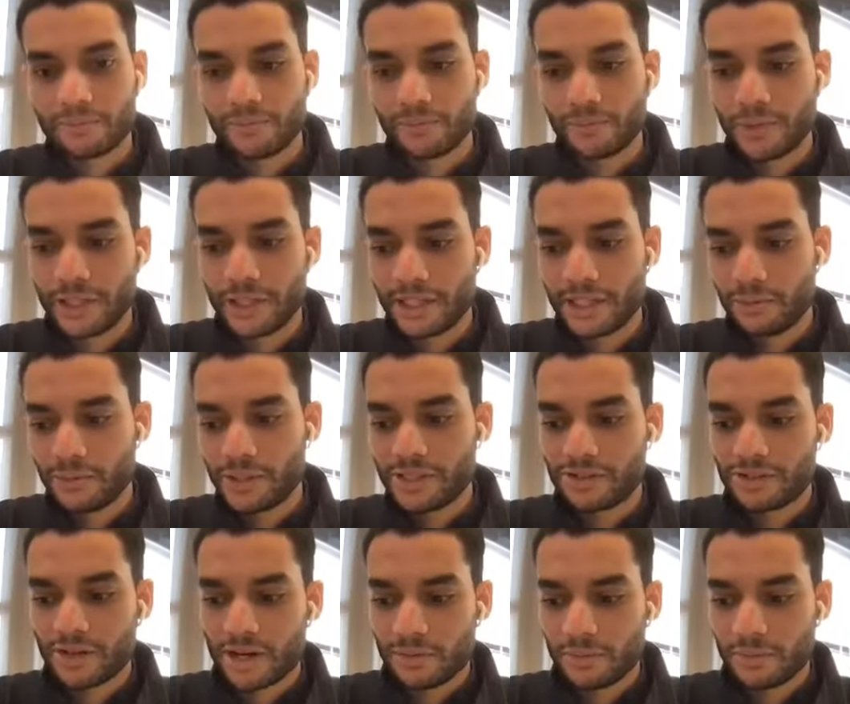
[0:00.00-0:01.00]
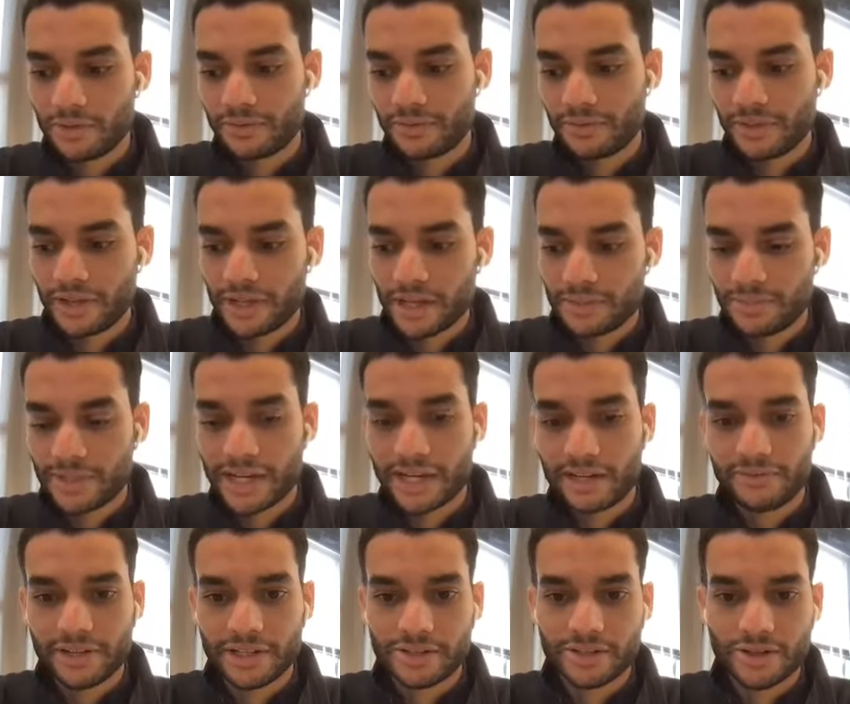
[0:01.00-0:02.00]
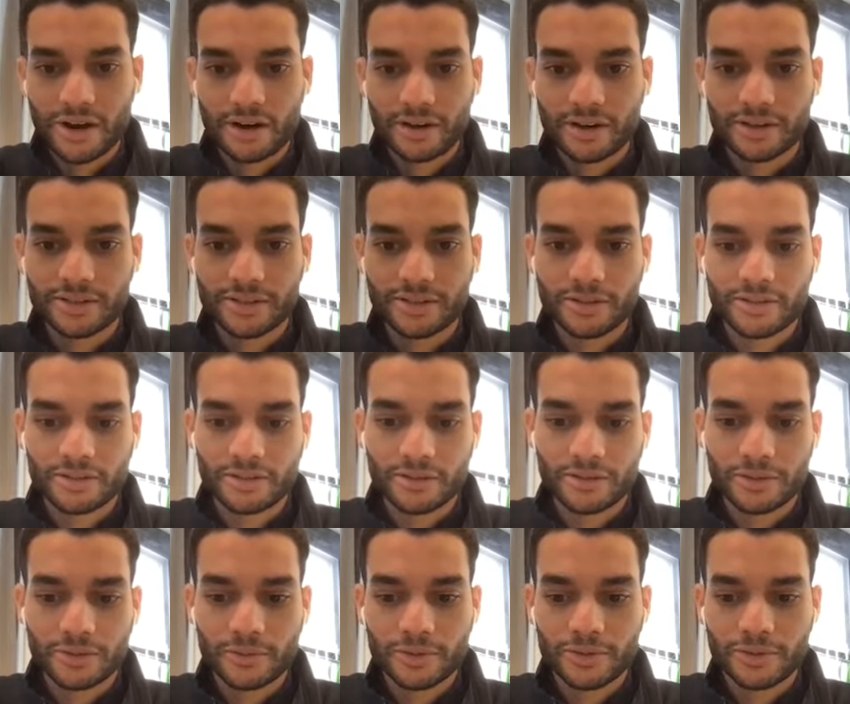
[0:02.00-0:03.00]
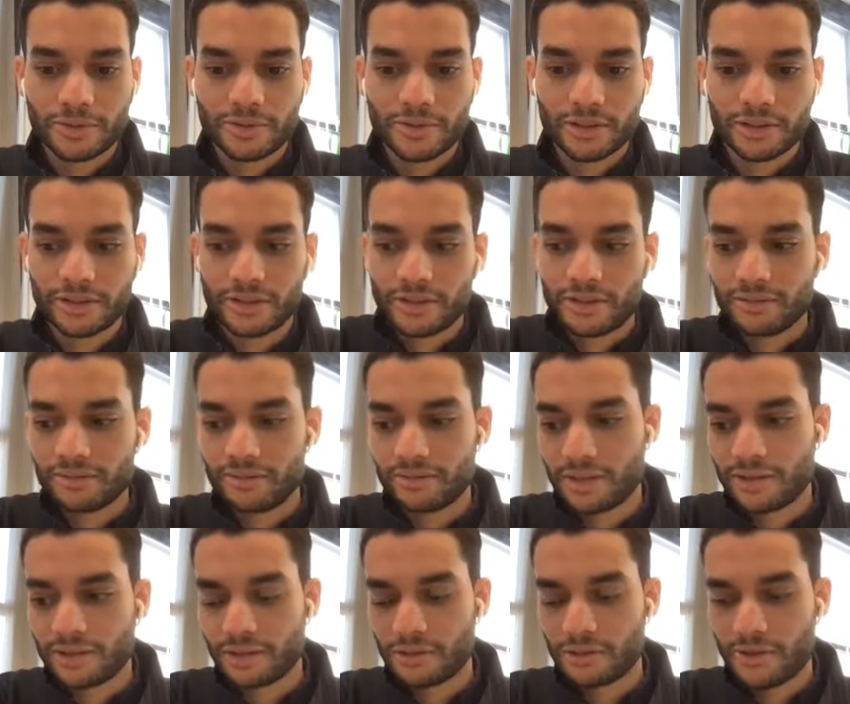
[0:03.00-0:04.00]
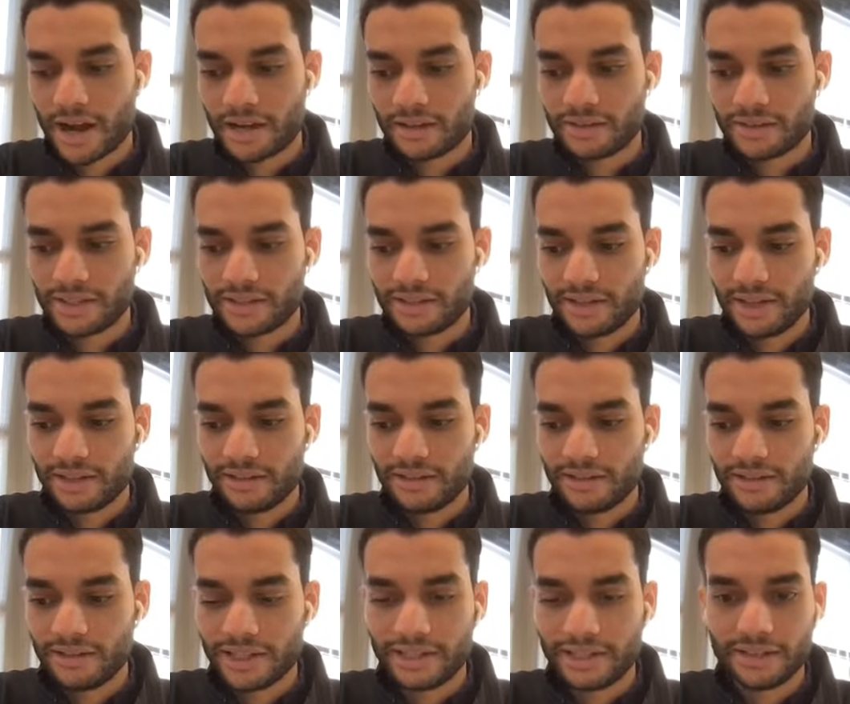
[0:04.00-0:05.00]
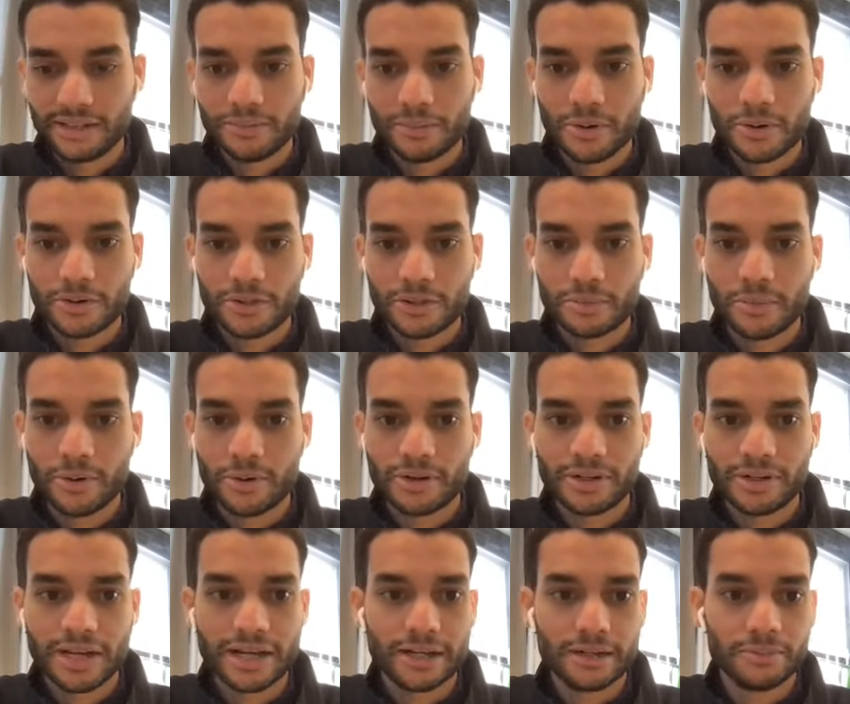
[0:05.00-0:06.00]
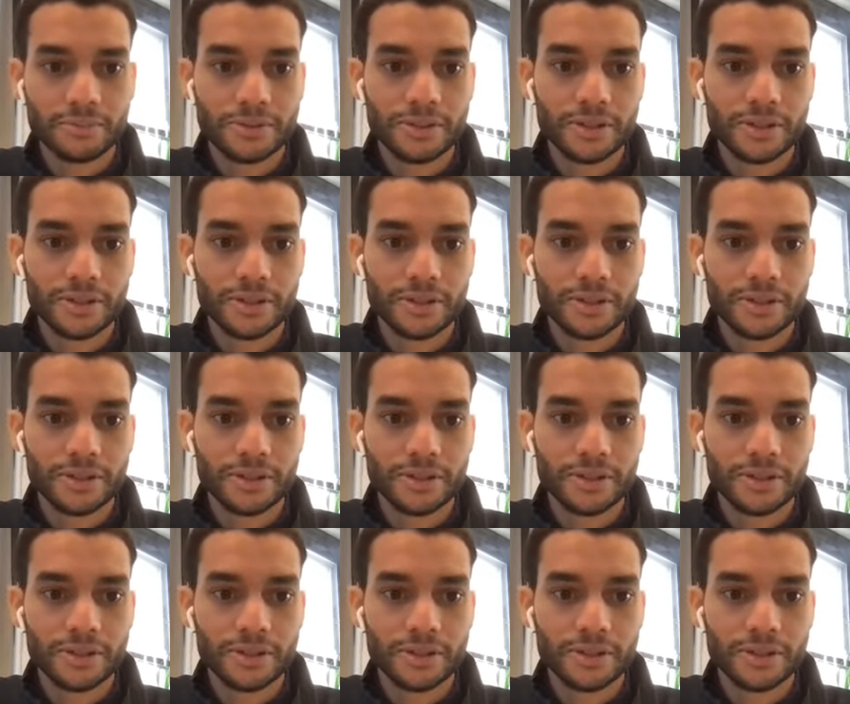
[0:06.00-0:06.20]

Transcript: We start with the head of HR because they're the ones who are on the ground and they need the most support and help.